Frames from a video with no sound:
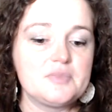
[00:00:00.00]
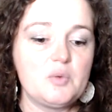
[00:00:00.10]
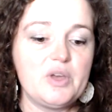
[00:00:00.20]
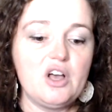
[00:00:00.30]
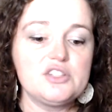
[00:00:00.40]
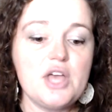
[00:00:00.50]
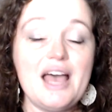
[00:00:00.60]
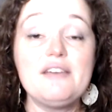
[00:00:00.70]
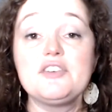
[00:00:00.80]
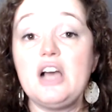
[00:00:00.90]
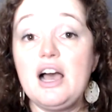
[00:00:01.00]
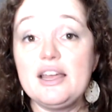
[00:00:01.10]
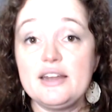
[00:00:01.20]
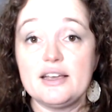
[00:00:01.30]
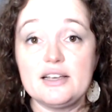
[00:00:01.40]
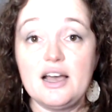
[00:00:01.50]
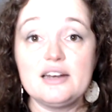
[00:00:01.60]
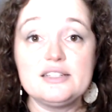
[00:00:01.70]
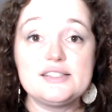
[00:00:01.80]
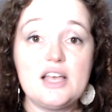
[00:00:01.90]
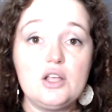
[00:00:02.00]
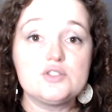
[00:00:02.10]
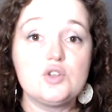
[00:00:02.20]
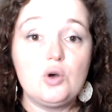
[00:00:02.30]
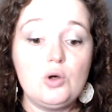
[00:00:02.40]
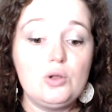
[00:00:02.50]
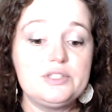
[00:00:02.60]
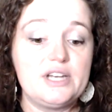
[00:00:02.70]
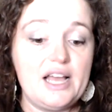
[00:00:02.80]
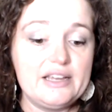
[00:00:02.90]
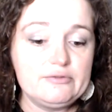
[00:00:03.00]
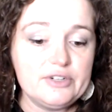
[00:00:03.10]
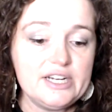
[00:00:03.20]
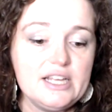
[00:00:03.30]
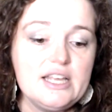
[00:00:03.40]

We also have Ghana. Ghana sells gold and ivory.